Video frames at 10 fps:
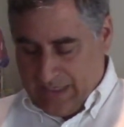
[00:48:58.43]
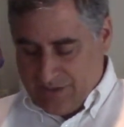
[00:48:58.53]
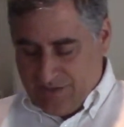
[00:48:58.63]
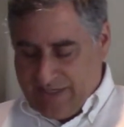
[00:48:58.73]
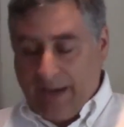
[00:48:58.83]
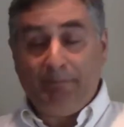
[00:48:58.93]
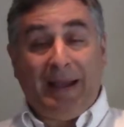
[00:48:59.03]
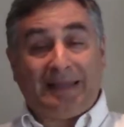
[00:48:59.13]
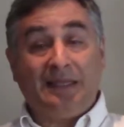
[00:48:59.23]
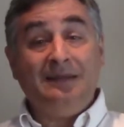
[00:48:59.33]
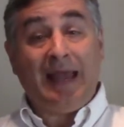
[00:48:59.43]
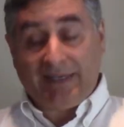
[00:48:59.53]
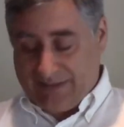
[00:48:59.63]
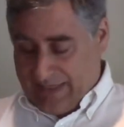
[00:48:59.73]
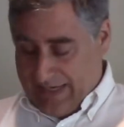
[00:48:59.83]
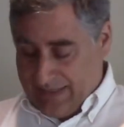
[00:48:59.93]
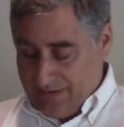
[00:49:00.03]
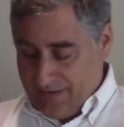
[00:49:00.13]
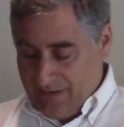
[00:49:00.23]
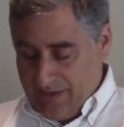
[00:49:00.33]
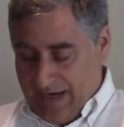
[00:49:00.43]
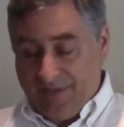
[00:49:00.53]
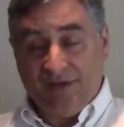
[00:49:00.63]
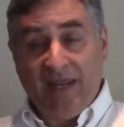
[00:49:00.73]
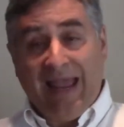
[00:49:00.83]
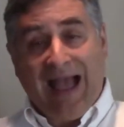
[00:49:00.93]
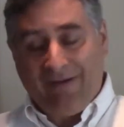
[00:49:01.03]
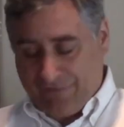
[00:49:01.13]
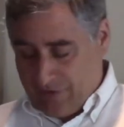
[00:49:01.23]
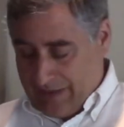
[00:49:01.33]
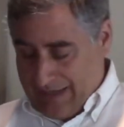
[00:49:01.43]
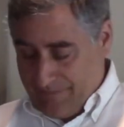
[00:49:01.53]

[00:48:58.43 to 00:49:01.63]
She came back the next day and the day after that,